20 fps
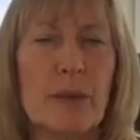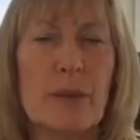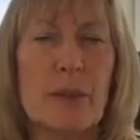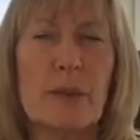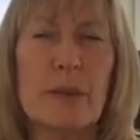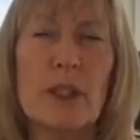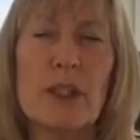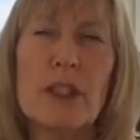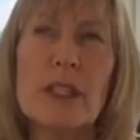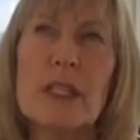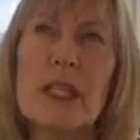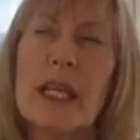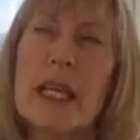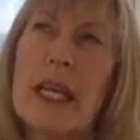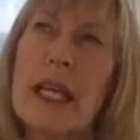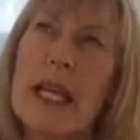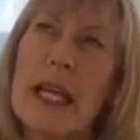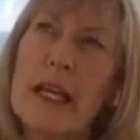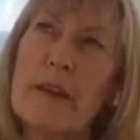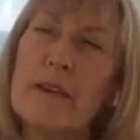because
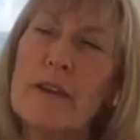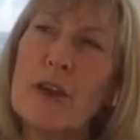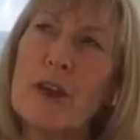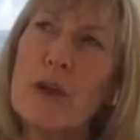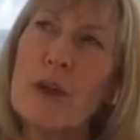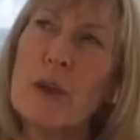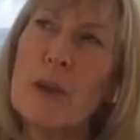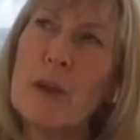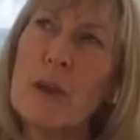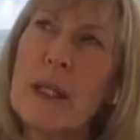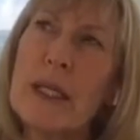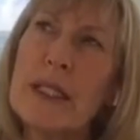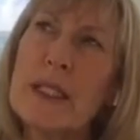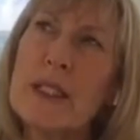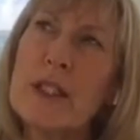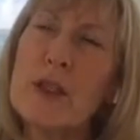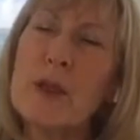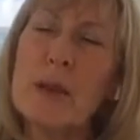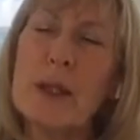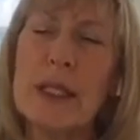if you went
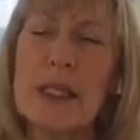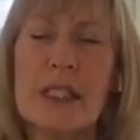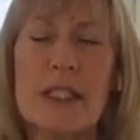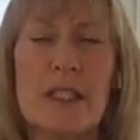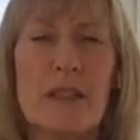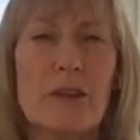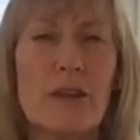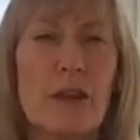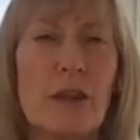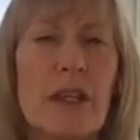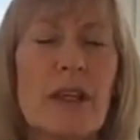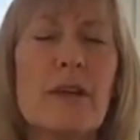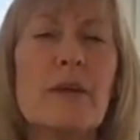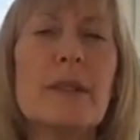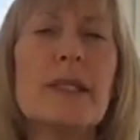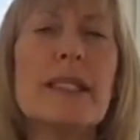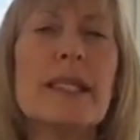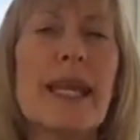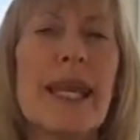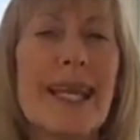to an interview, there are
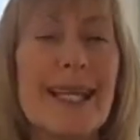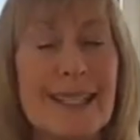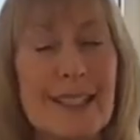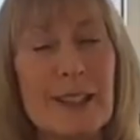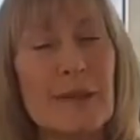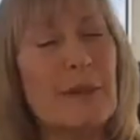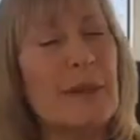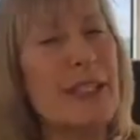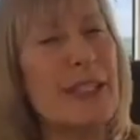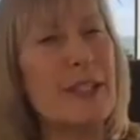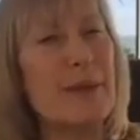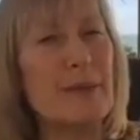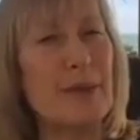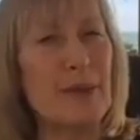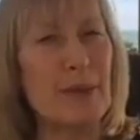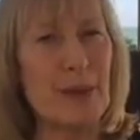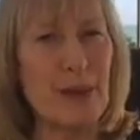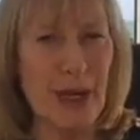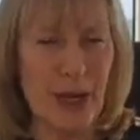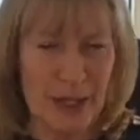10 people
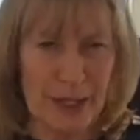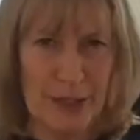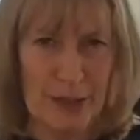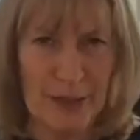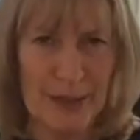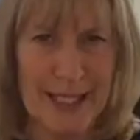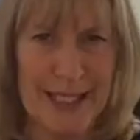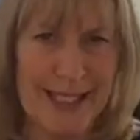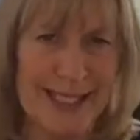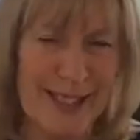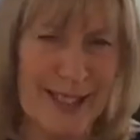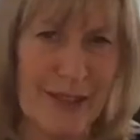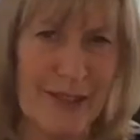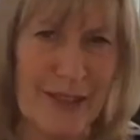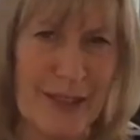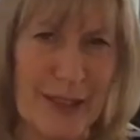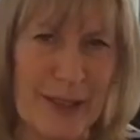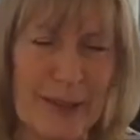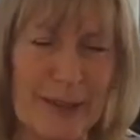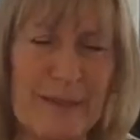going to an
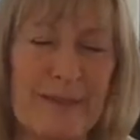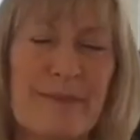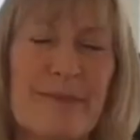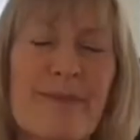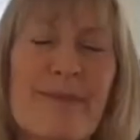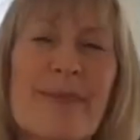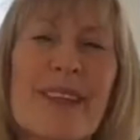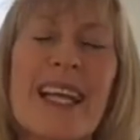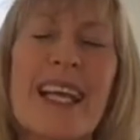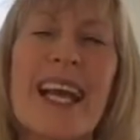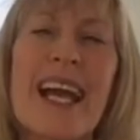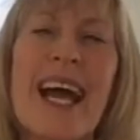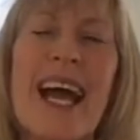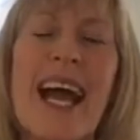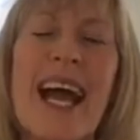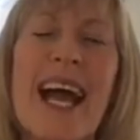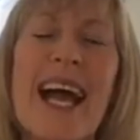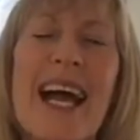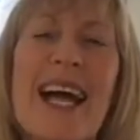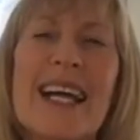interview,
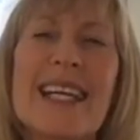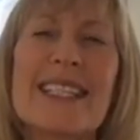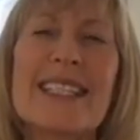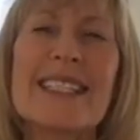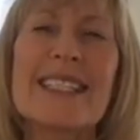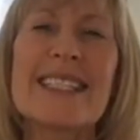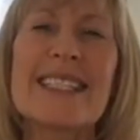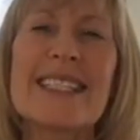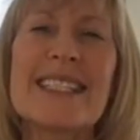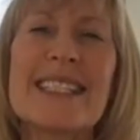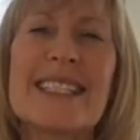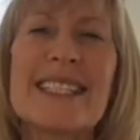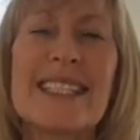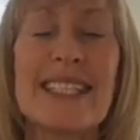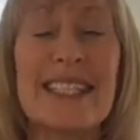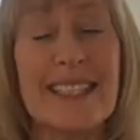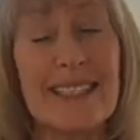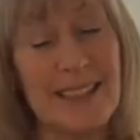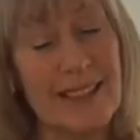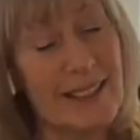and
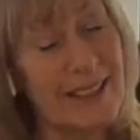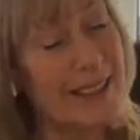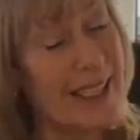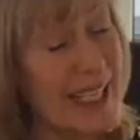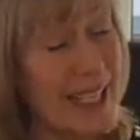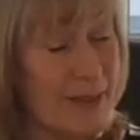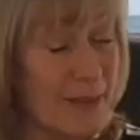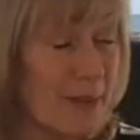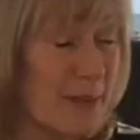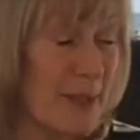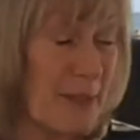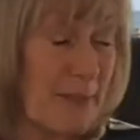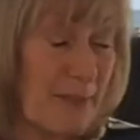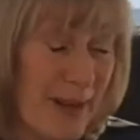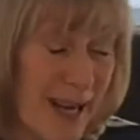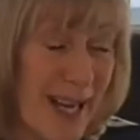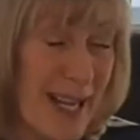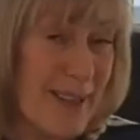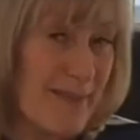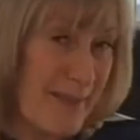even with
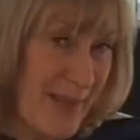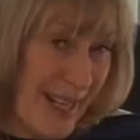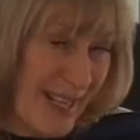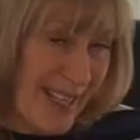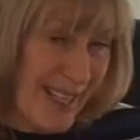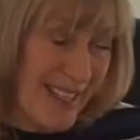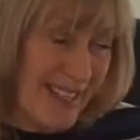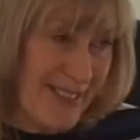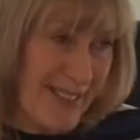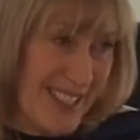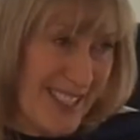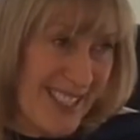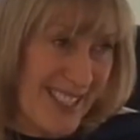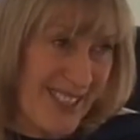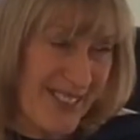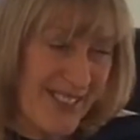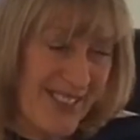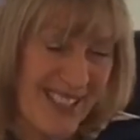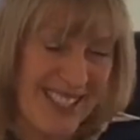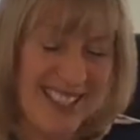my math, which
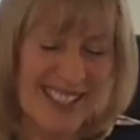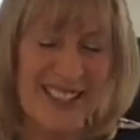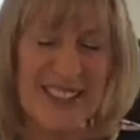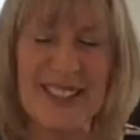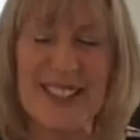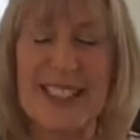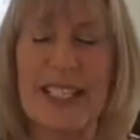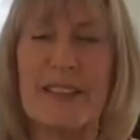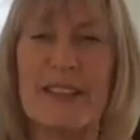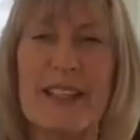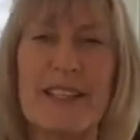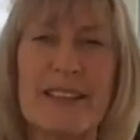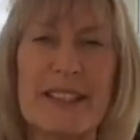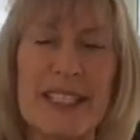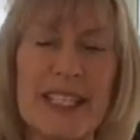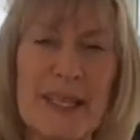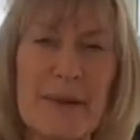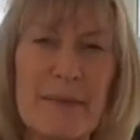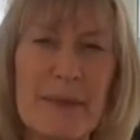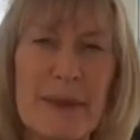isn't very good, if there are
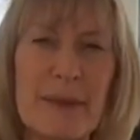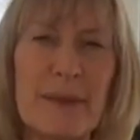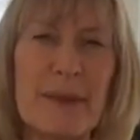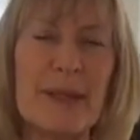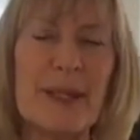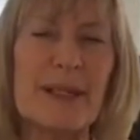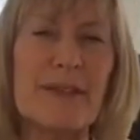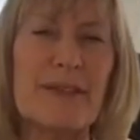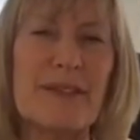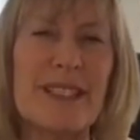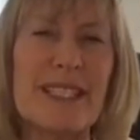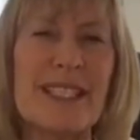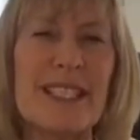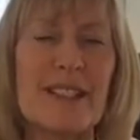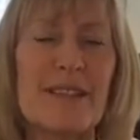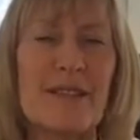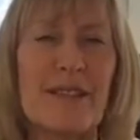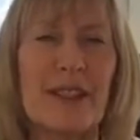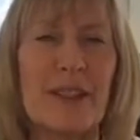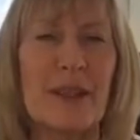10 people going for an
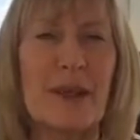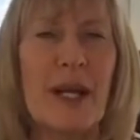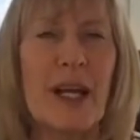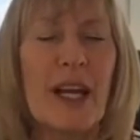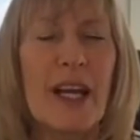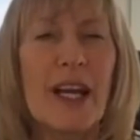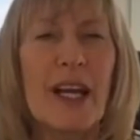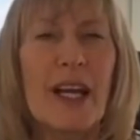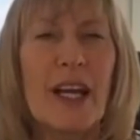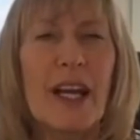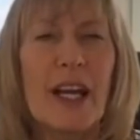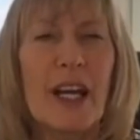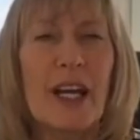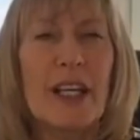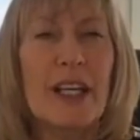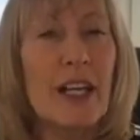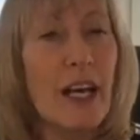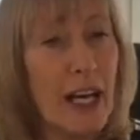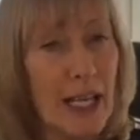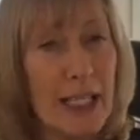interview,
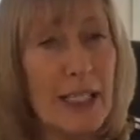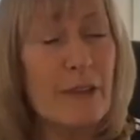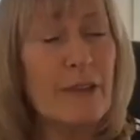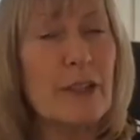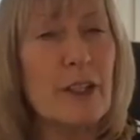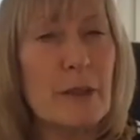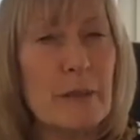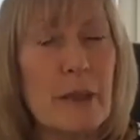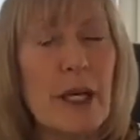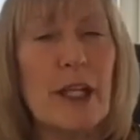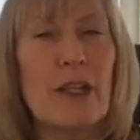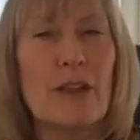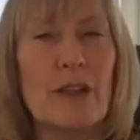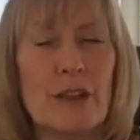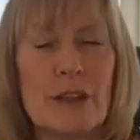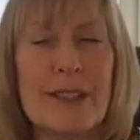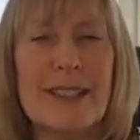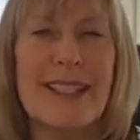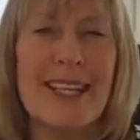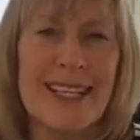9 of them are
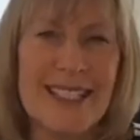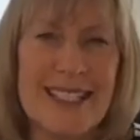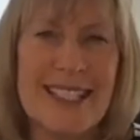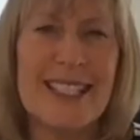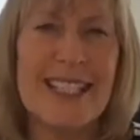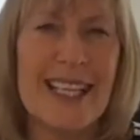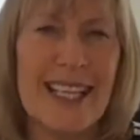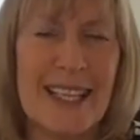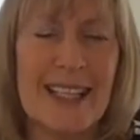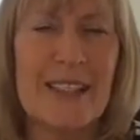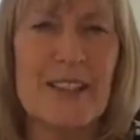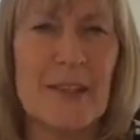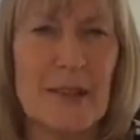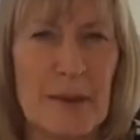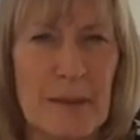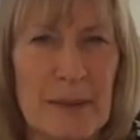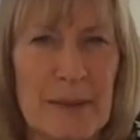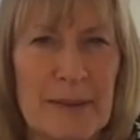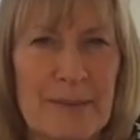not going to get the job.